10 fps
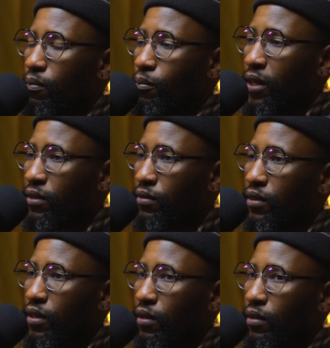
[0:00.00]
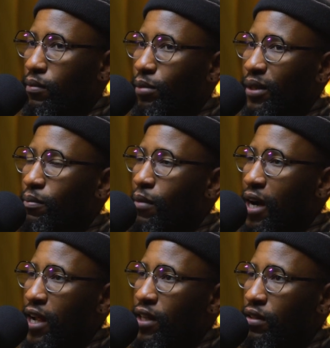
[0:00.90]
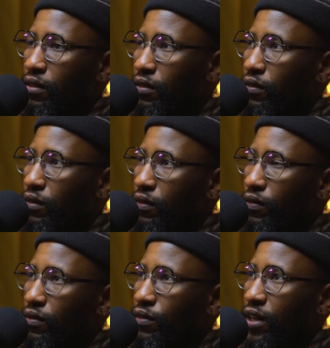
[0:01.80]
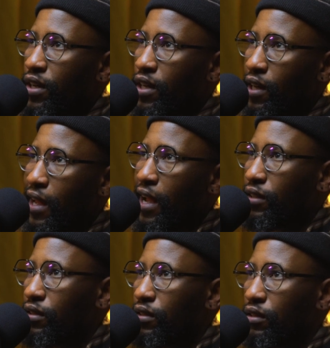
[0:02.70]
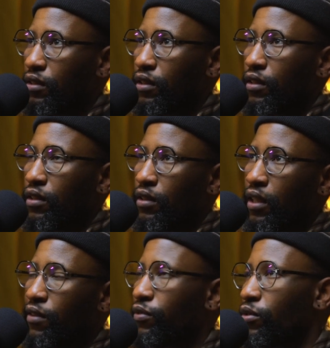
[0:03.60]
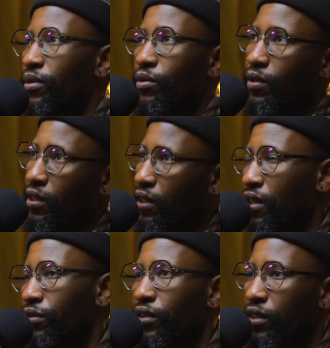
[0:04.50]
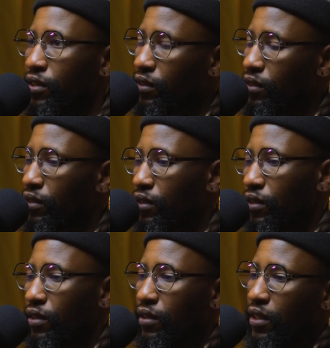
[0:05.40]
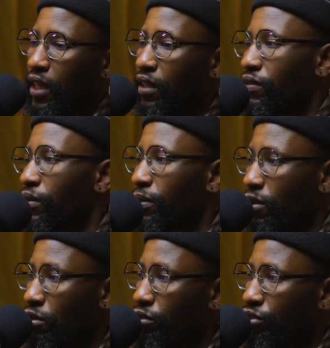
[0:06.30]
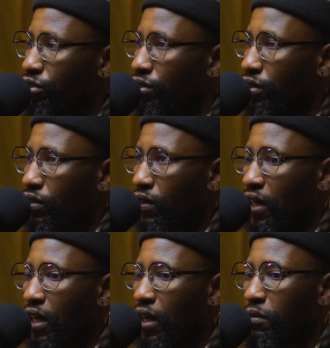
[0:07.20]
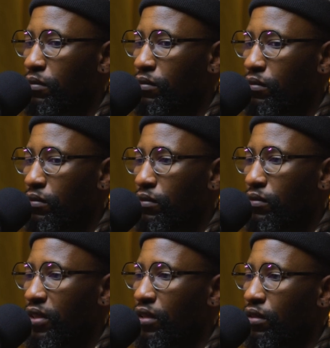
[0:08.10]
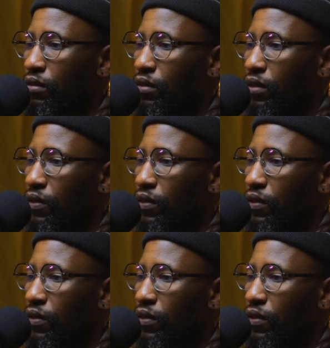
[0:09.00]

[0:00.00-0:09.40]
But my very laxed life will be what life is kind of approach, you know,